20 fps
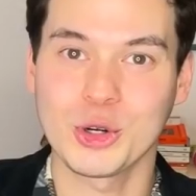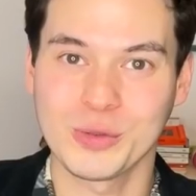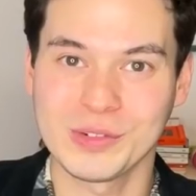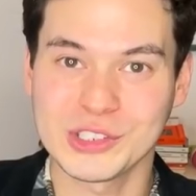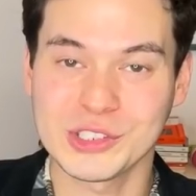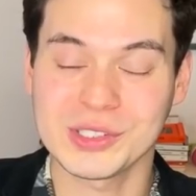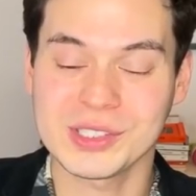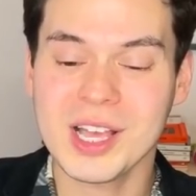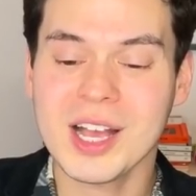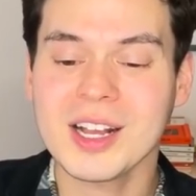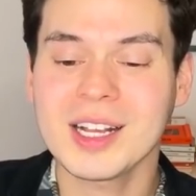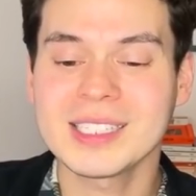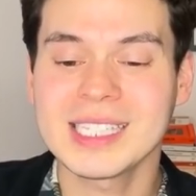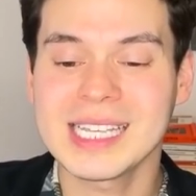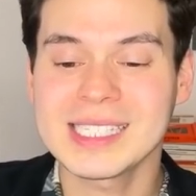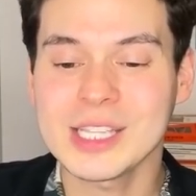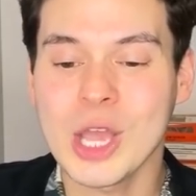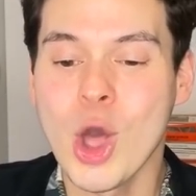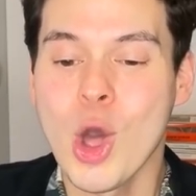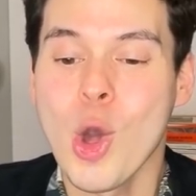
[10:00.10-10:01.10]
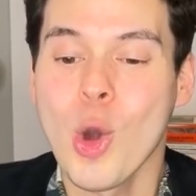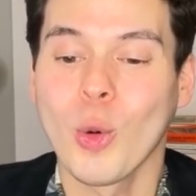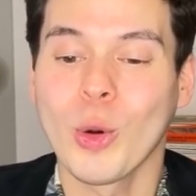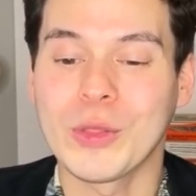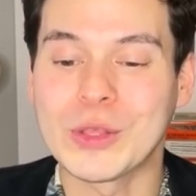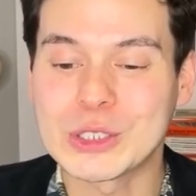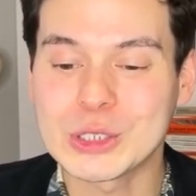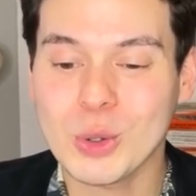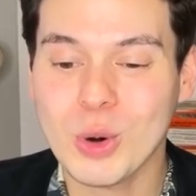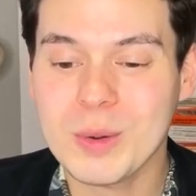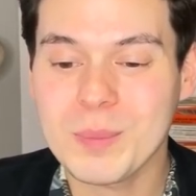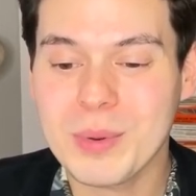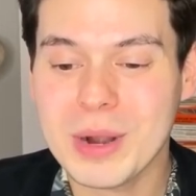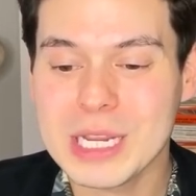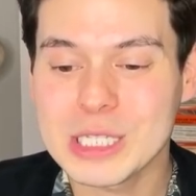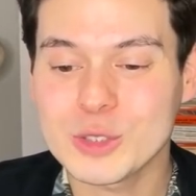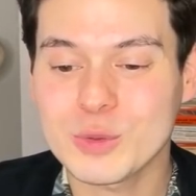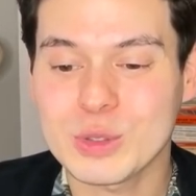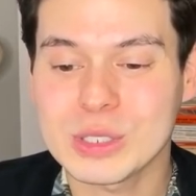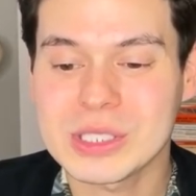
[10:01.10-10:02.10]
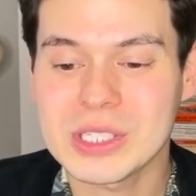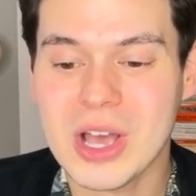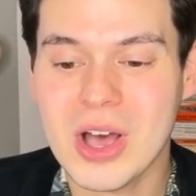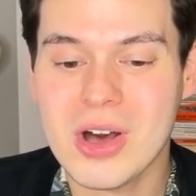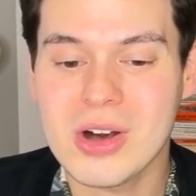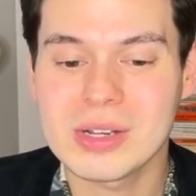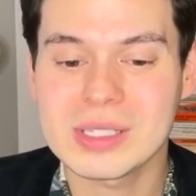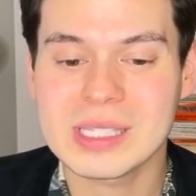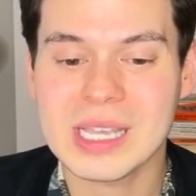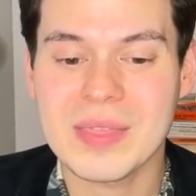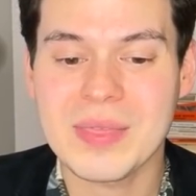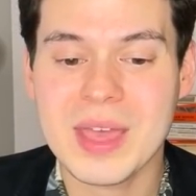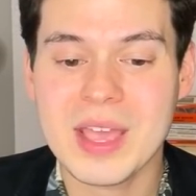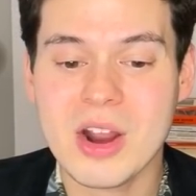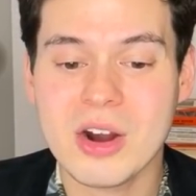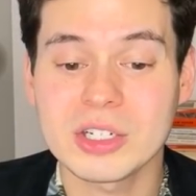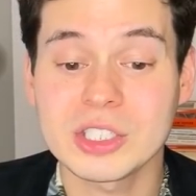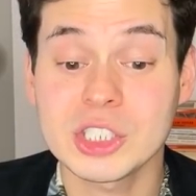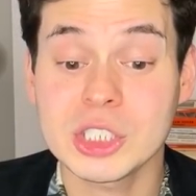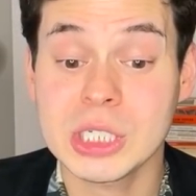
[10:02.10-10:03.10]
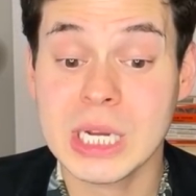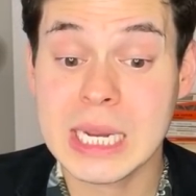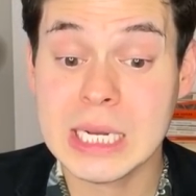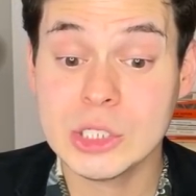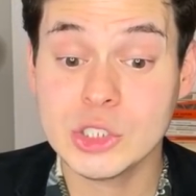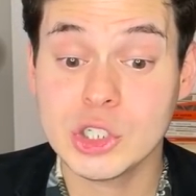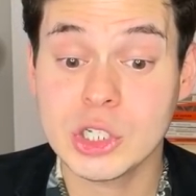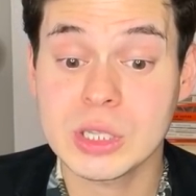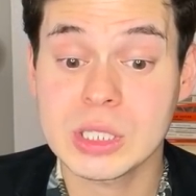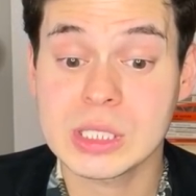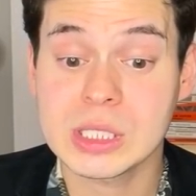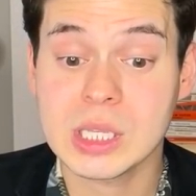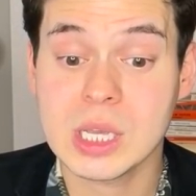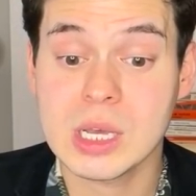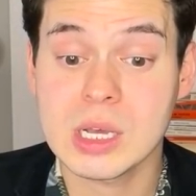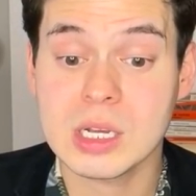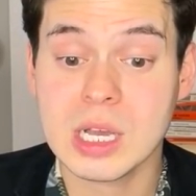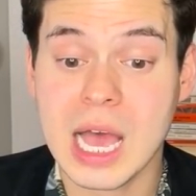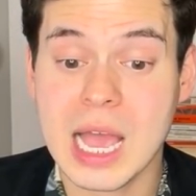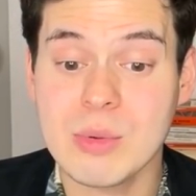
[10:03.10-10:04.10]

Eurovision Song Contest, with short breaks for songs, and they are changing the song.